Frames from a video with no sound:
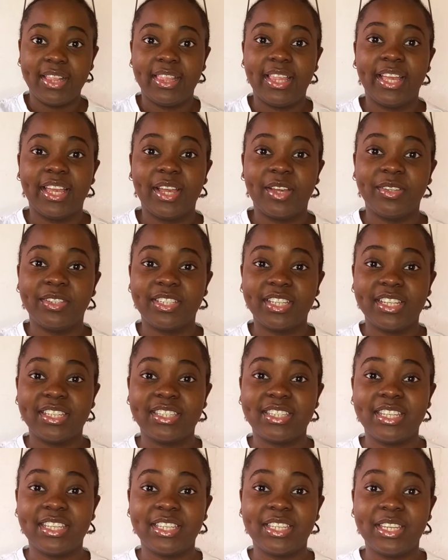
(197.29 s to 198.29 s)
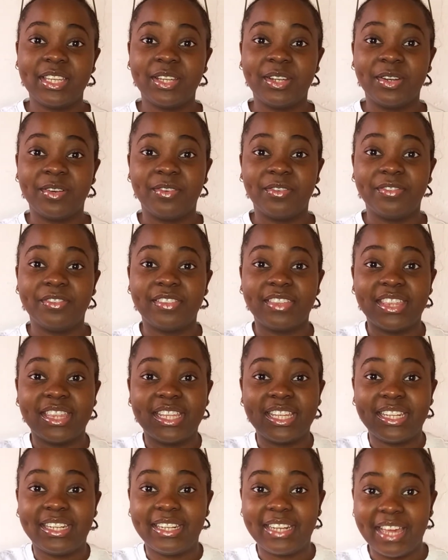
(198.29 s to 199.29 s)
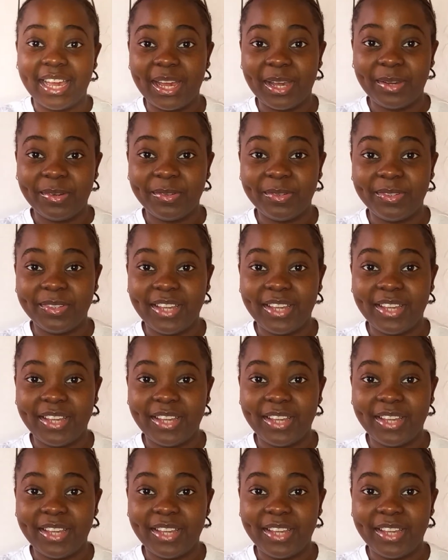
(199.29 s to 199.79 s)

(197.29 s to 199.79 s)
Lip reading: Like, I was just thinking of the now.